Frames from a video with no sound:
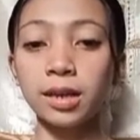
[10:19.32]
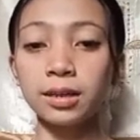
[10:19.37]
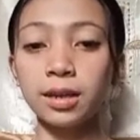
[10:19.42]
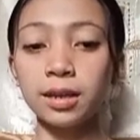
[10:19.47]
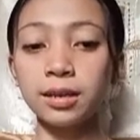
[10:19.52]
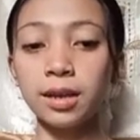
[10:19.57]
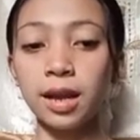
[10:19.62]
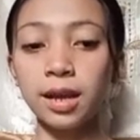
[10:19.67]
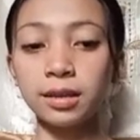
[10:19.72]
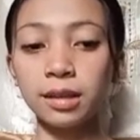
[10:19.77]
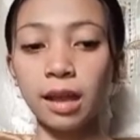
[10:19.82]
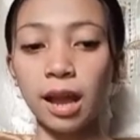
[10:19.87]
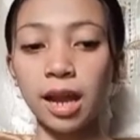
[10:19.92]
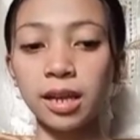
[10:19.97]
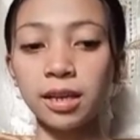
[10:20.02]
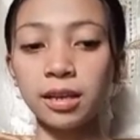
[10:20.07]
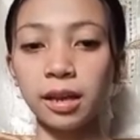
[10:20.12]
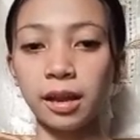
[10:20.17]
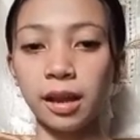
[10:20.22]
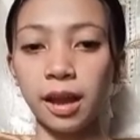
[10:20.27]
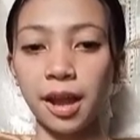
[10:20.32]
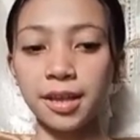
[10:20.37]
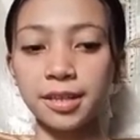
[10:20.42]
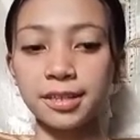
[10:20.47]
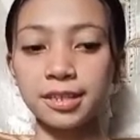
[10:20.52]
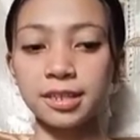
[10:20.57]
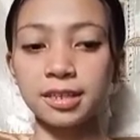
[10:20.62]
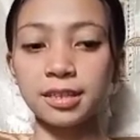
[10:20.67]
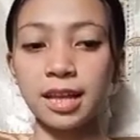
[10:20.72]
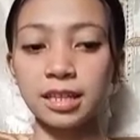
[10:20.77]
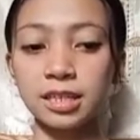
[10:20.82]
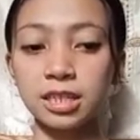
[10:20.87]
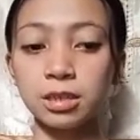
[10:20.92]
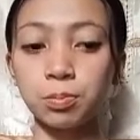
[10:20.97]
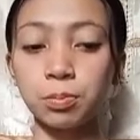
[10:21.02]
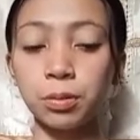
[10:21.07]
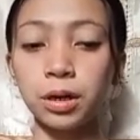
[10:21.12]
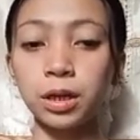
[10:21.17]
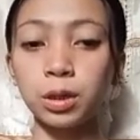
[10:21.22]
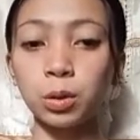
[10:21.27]
the data indicates that
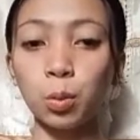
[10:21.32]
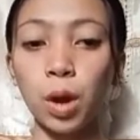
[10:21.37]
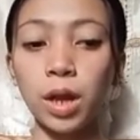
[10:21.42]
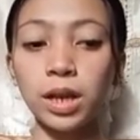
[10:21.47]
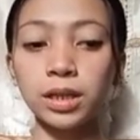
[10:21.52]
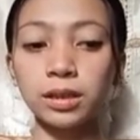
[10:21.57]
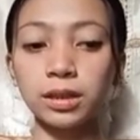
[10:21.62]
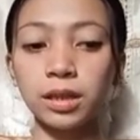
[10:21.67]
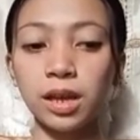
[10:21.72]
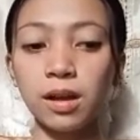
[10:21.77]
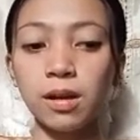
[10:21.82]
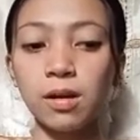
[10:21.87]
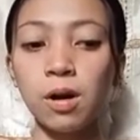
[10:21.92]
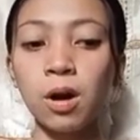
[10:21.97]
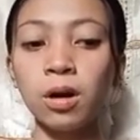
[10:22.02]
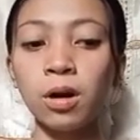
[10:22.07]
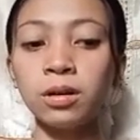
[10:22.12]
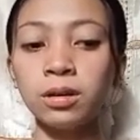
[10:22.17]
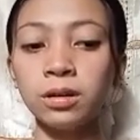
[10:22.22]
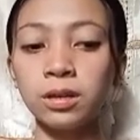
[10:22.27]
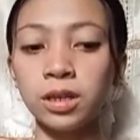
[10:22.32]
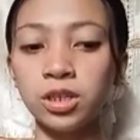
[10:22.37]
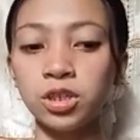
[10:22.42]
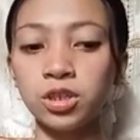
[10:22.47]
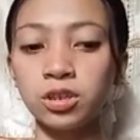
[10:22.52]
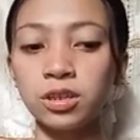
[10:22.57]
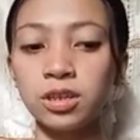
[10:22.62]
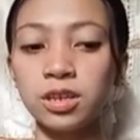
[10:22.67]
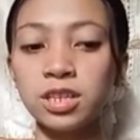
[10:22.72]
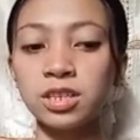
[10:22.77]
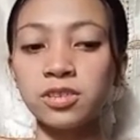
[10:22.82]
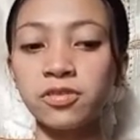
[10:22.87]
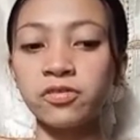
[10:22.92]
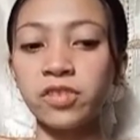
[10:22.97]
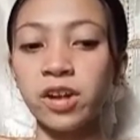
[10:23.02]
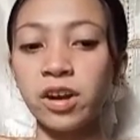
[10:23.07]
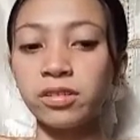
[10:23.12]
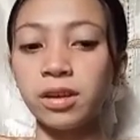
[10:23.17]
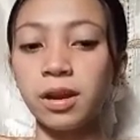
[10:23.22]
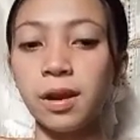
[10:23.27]
spirituality or religion is
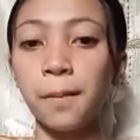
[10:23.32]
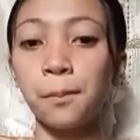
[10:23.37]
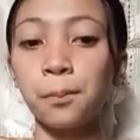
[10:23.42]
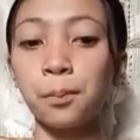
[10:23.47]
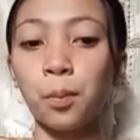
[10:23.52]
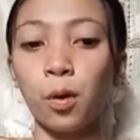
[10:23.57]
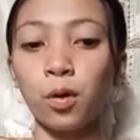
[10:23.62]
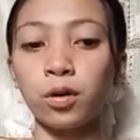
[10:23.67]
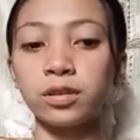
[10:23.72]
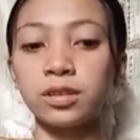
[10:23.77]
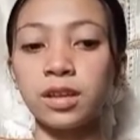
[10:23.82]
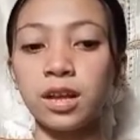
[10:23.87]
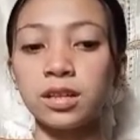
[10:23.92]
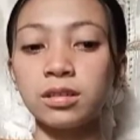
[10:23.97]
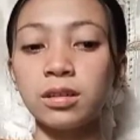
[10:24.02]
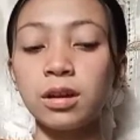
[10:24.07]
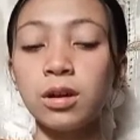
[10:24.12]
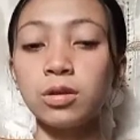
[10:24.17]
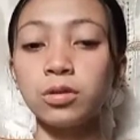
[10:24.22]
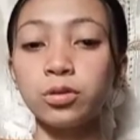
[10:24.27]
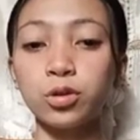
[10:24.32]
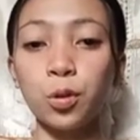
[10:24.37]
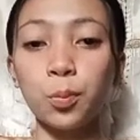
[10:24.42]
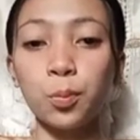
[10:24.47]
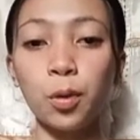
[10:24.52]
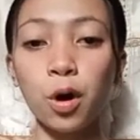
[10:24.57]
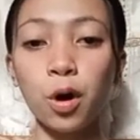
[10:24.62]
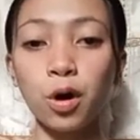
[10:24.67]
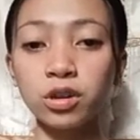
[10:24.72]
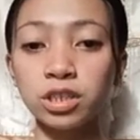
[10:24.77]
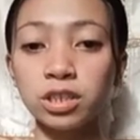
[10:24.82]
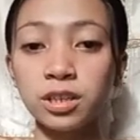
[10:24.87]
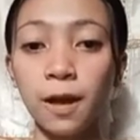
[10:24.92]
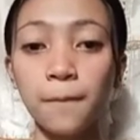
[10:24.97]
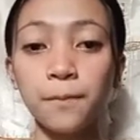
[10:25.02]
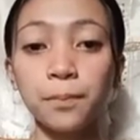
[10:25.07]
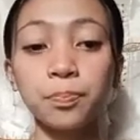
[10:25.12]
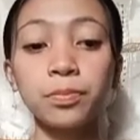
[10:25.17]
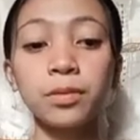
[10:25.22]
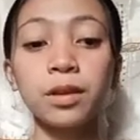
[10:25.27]
very important to most
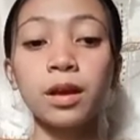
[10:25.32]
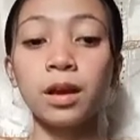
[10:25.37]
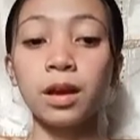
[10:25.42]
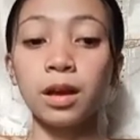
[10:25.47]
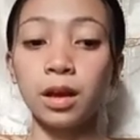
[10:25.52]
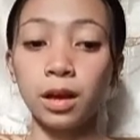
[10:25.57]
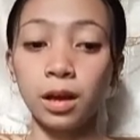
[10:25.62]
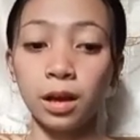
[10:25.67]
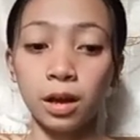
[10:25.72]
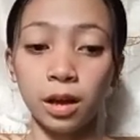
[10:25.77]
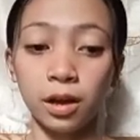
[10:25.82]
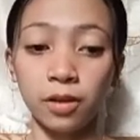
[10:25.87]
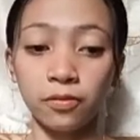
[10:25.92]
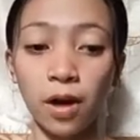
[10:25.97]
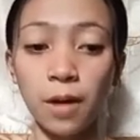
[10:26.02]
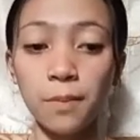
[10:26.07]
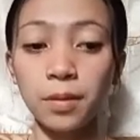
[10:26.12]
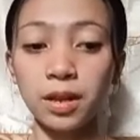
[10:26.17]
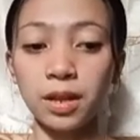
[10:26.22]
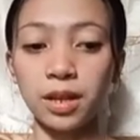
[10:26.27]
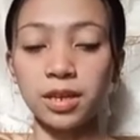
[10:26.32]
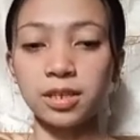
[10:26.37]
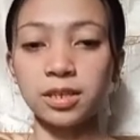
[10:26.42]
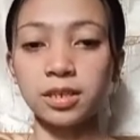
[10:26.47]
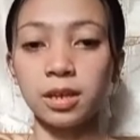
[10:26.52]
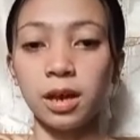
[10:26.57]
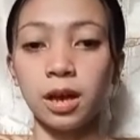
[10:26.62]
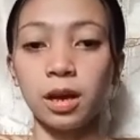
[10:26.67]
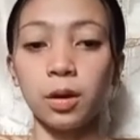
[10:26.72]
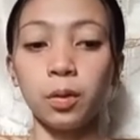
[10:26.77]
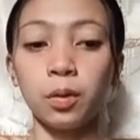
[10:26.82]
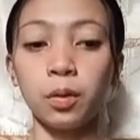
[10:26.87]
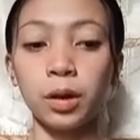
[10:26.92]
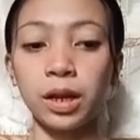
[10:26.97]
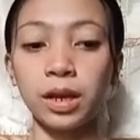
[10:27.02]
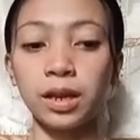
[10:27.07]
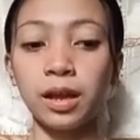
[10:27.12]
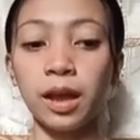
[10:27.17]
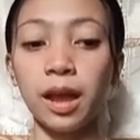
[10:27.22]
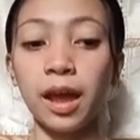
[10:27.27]
families
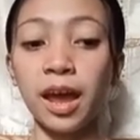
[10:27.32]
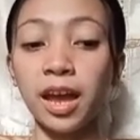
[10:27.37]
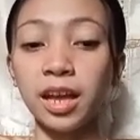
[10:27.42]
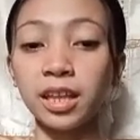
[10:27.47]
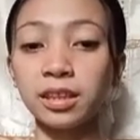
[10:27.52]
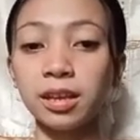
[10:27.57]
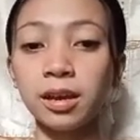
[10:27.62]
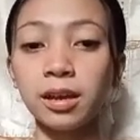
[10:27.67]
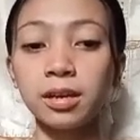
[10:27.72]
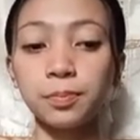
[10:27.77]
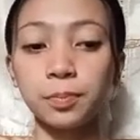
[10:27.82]
with 8%,